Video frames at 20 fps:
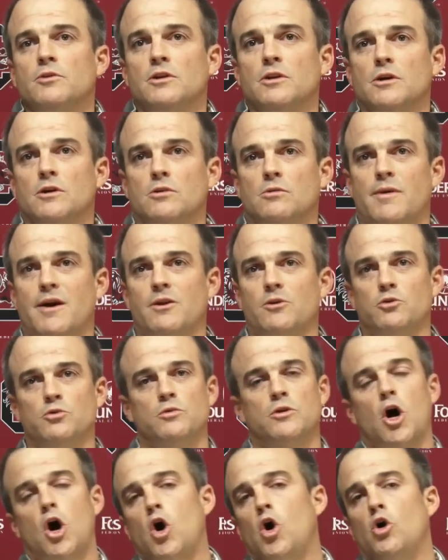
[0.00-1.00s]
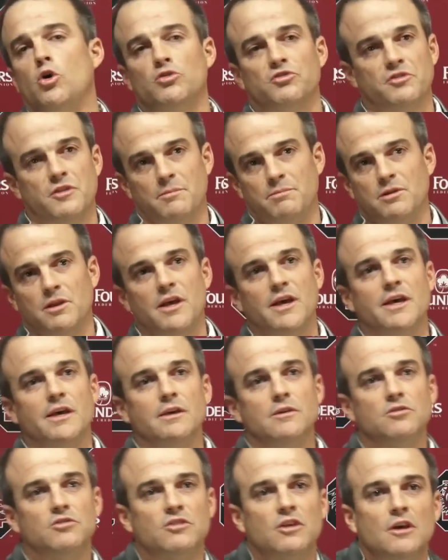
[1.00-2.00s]
You know, no matter who calls the
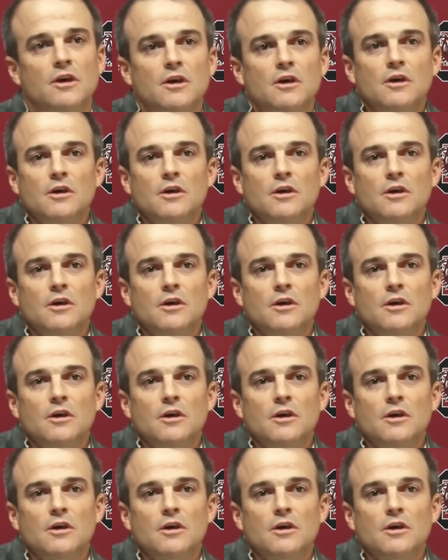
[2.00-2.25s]
plays,